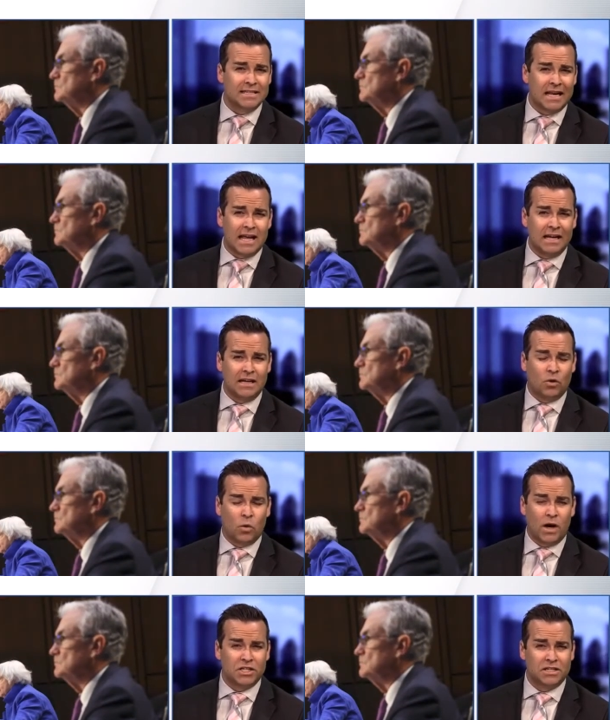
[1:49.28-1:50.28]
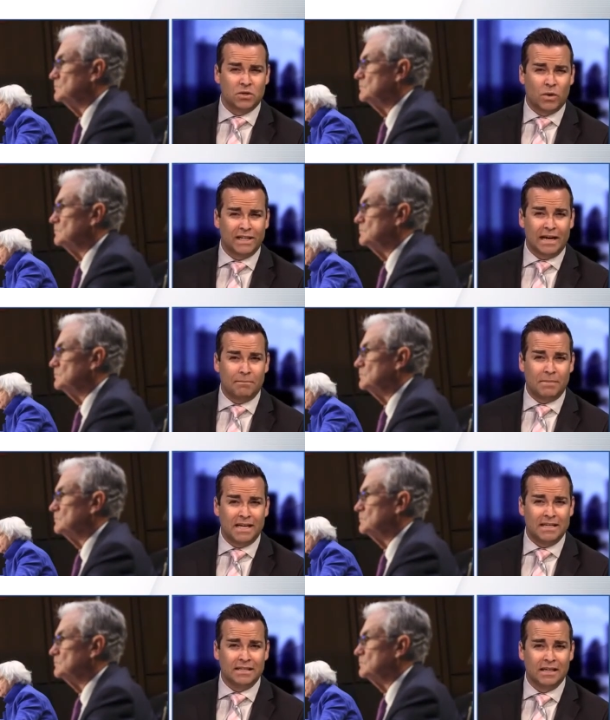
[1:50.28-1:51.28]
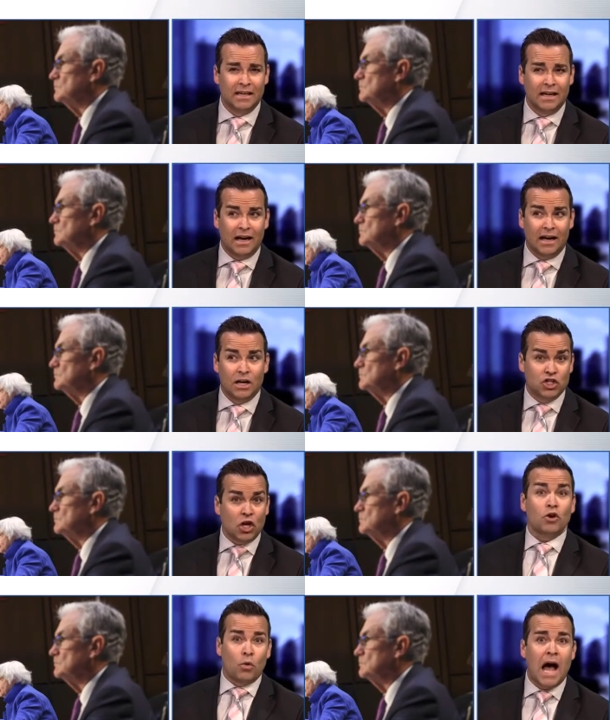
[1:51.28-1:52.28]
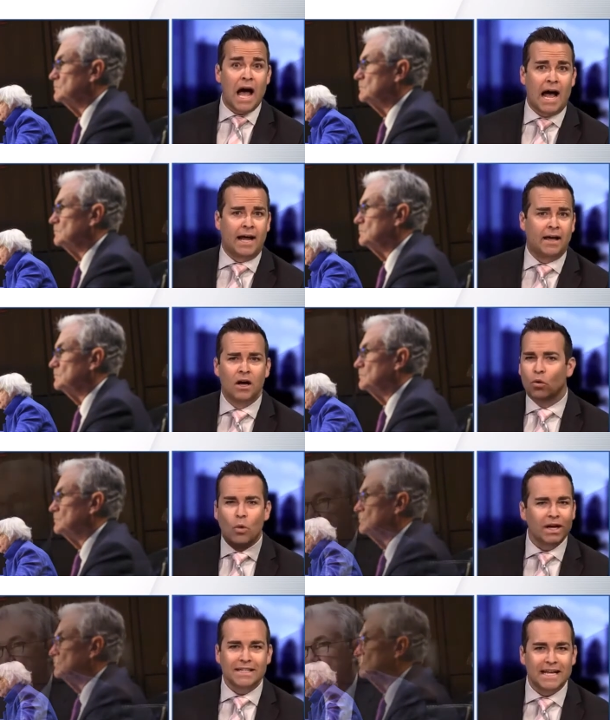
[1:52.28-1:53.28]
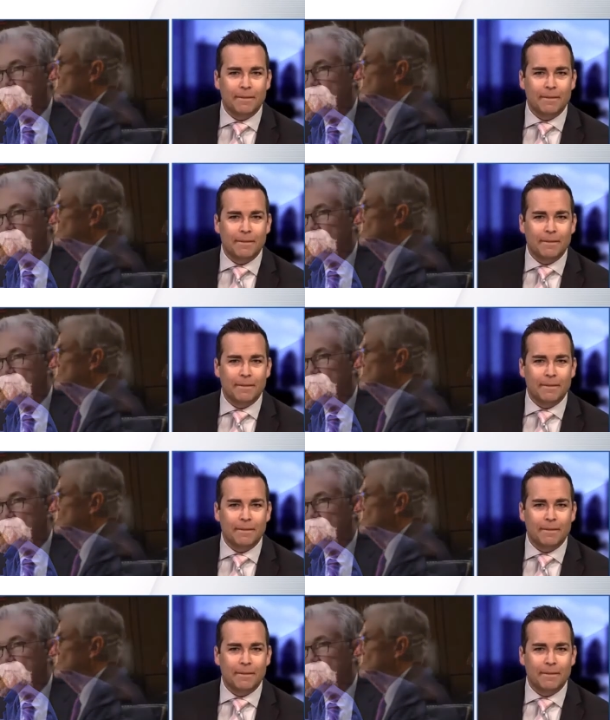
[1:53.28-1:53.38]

Speaker 1: has any question as to what that means, uh, so do I what does